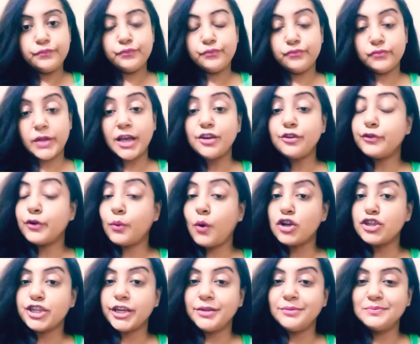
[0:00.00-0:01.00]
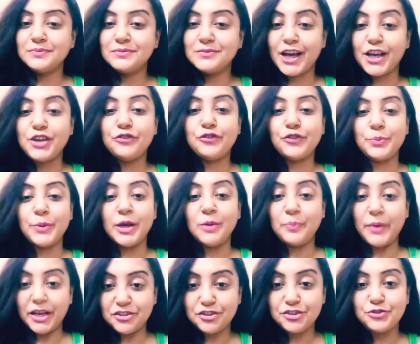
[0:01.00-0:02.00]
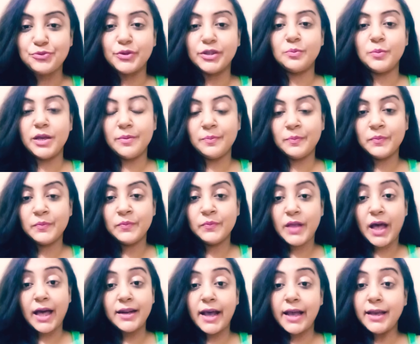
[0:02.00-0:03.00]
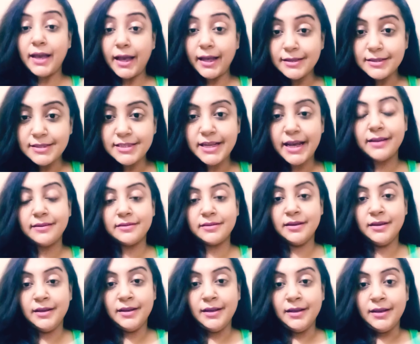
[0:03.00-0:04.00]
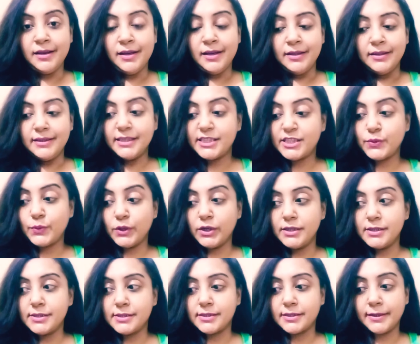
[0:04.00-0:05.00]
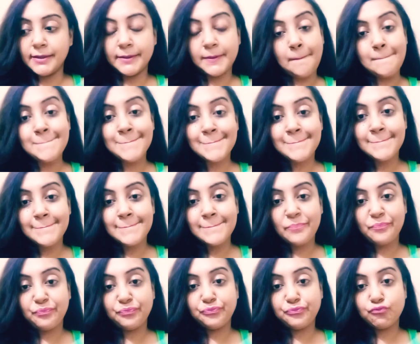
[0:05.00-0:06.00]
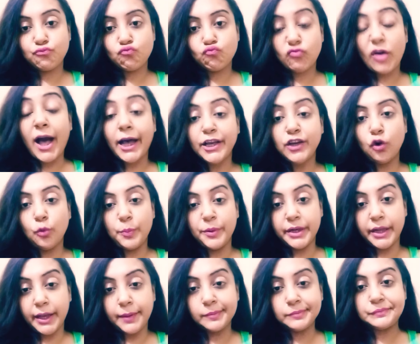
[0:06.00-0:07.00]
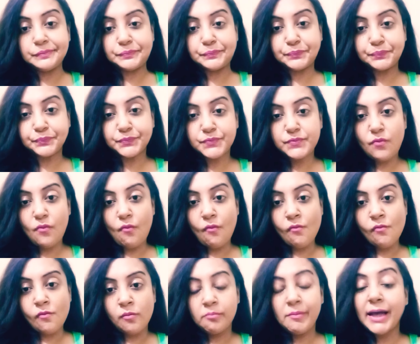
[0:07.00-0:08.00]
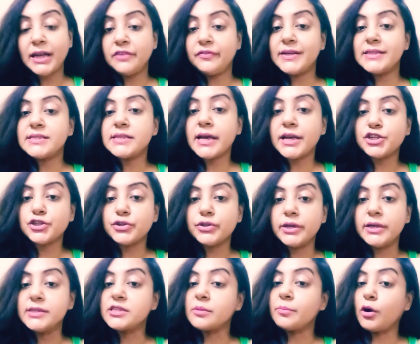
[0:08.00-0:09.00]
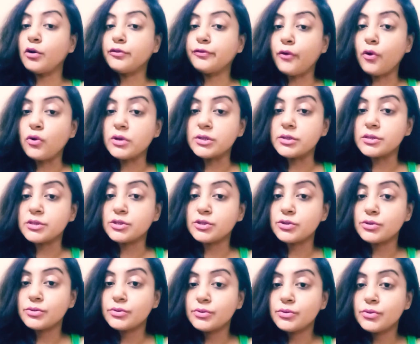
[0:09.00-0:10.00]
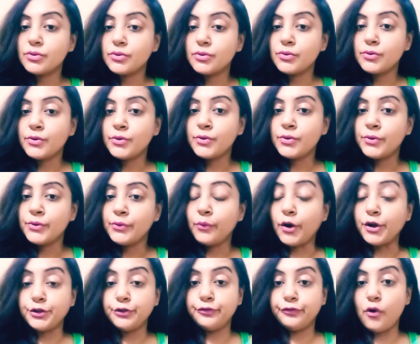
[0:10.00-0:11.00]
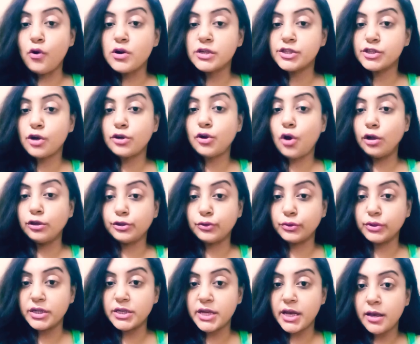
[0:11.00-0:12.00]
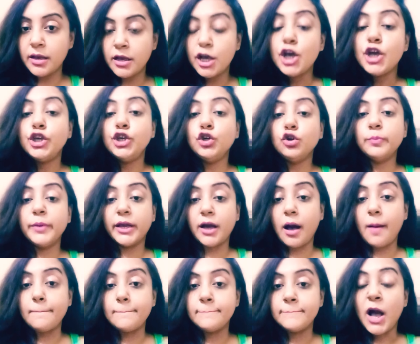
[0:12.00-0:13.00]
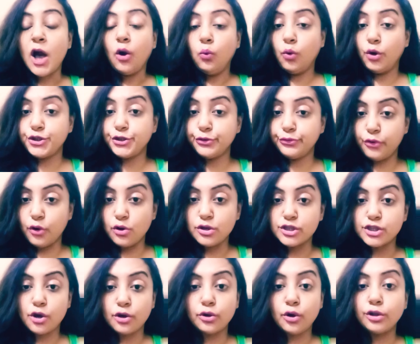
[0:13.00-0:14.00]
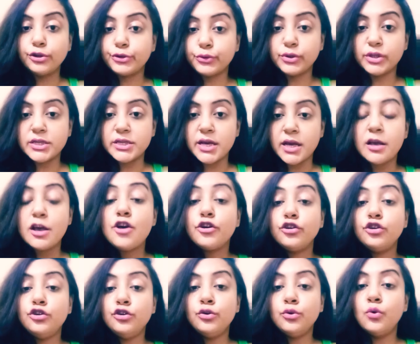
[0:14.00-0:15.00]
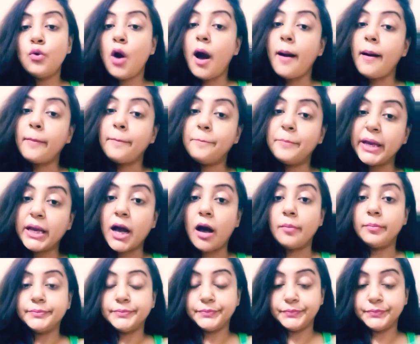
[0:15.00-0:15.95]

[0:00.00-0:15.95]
Thank you for watching. Thank you for being patient with me. And I intend this was eye-opening. Manifestation is about focus. What you focus on all through the day, you become. What you focus on all through the day, you become.